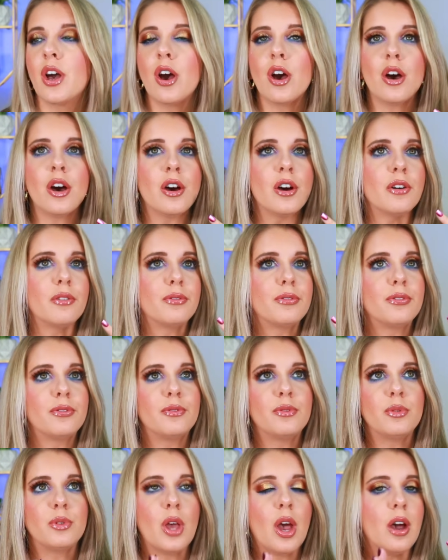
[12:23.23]
of
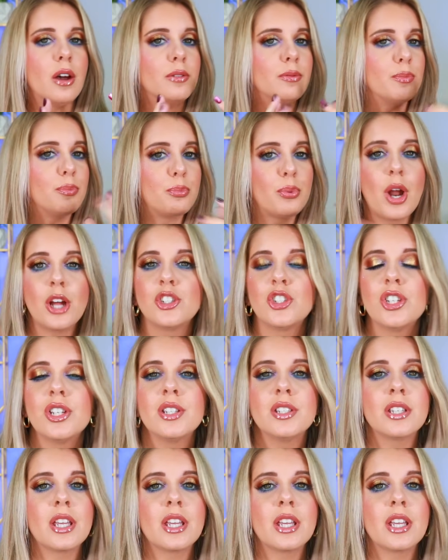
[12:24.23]
uh, brushes,